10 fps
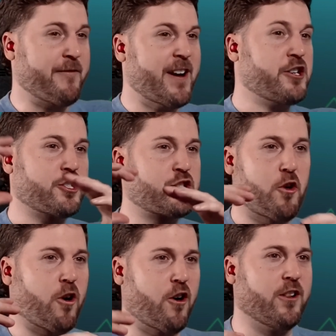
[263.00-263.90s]
if I just
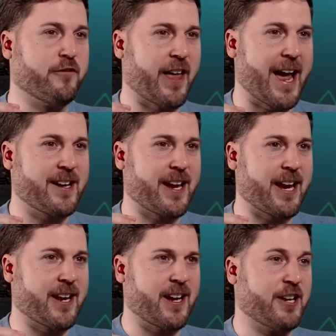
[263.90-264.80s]
store all of that
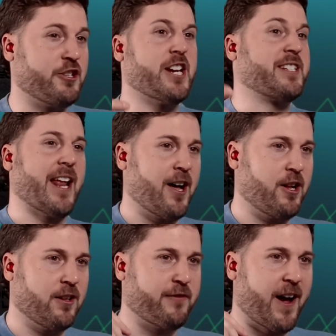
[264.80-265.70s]
in a
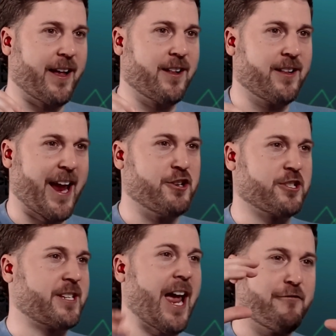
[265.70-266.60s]
JSON-L file and
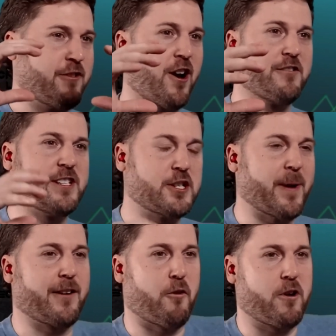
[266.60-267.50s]
just have the conversation
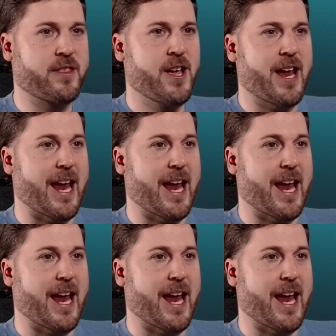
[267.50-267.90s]
back and forth,